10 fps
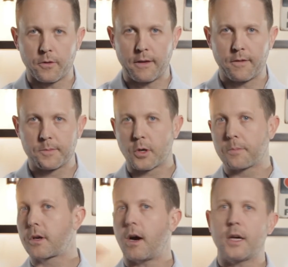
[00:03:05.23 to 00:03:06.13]
They've
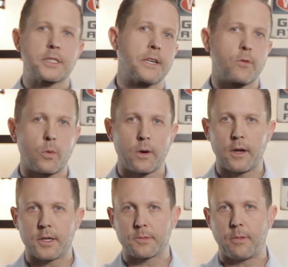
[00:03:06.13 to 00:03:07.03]
absorbed costs everywhere
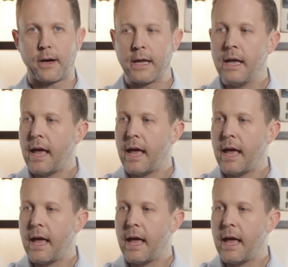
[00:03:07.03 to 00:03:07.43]
else by